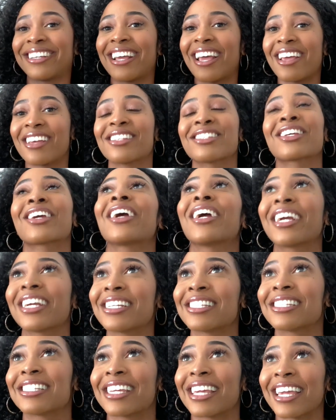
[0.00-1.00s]
it's
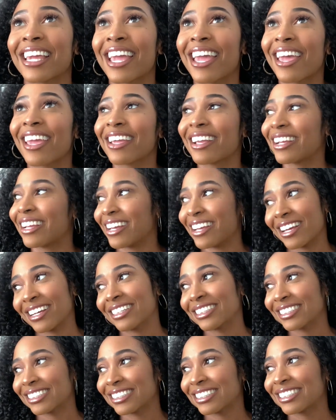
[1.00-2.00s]
crazy. Yeah,
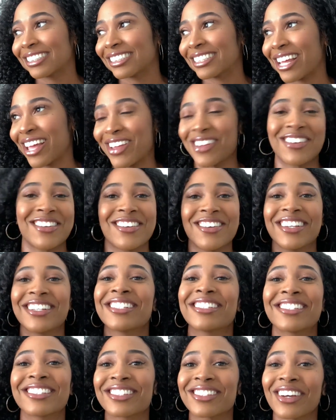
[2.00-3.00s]
and it's
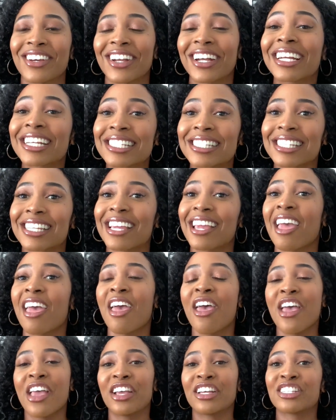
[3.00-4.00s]
just so crazy.
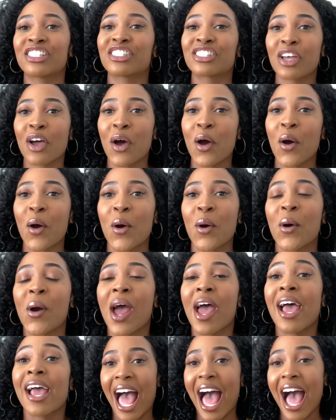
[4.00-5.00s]
And so
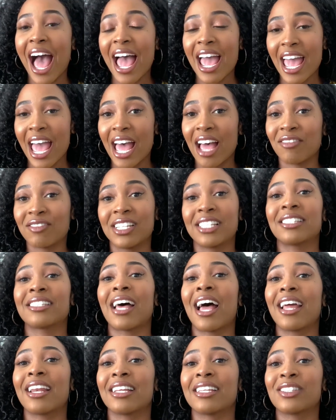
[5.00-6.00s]
I have
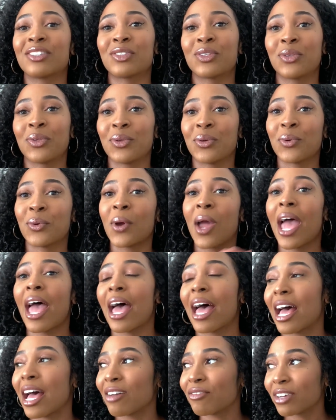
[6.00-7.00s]
decided to
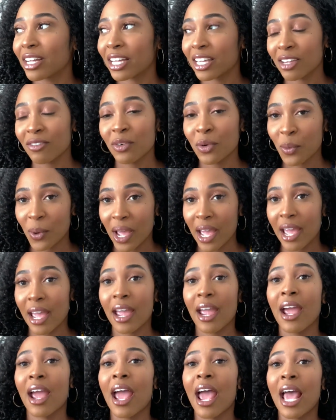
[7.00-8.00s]
have a giveaway
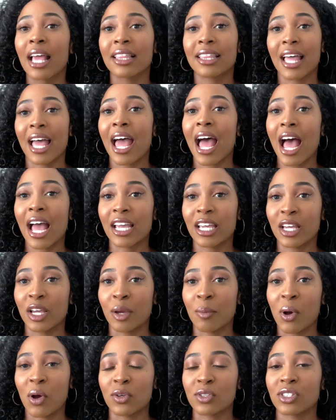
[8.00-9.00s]
that I am
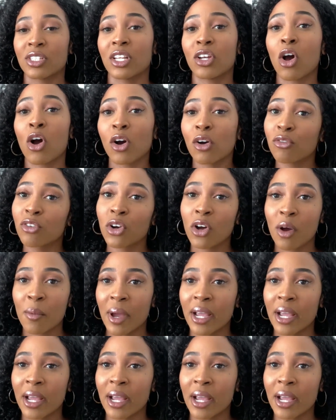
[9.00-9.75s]
hosting over on my